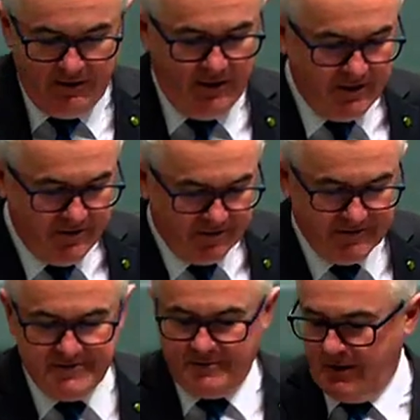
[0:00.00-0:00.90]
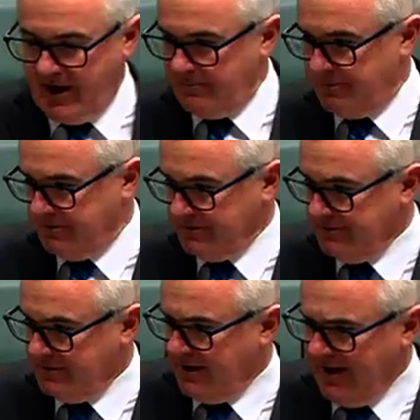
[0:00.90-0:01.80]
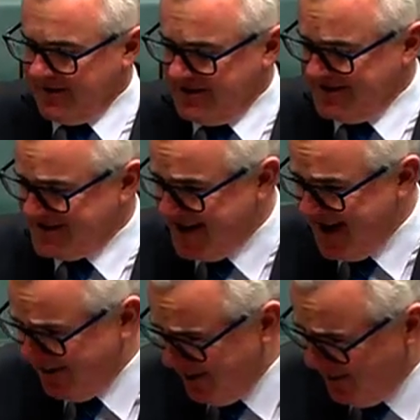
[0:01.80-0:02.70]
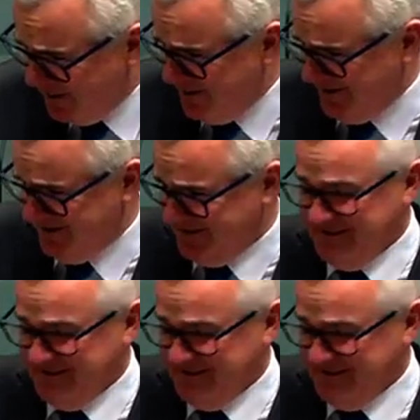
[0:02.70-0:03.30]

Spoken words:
I don't think this is a bad bill. I think this is a terrible bill.